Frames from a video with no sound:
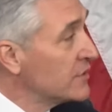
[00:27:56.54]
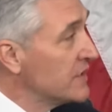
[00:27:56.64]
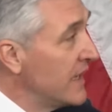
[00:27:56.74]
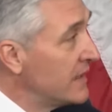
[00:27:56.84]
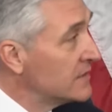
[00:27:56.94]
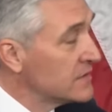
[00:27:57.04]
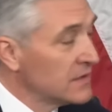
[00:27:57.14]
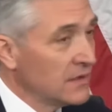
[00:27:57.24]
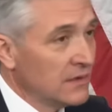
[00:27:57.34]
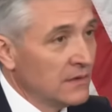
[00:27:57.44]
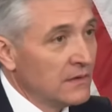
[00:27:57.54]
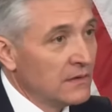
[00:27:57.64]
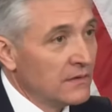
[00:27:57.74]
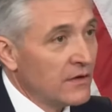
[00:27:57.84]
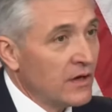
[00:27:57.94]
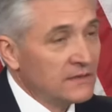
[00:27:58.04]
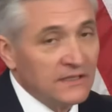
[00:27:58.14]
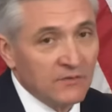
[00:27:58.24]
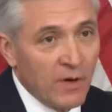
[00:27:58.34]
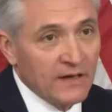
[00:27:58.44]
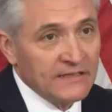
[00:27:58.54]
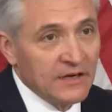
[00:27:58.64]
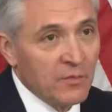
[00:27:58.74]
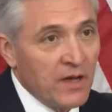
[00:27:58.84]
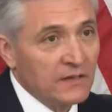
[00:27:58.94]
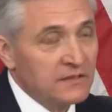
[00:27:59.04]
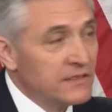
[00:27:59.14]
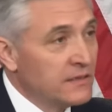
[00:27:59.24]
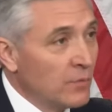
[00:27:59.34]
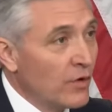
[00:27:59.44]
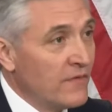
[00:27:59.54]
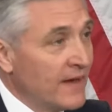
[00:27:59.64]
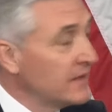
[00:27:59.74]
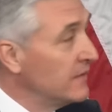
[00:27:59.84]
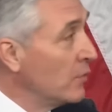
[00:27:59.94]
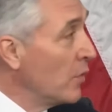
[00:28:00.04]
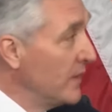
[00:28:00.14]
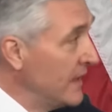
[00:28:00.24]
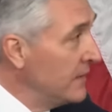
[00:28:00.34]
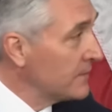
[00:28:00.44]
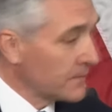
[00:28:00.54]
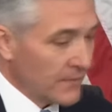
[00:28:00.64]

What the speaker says: understands the conduct of monetary policy, the more effective it will be.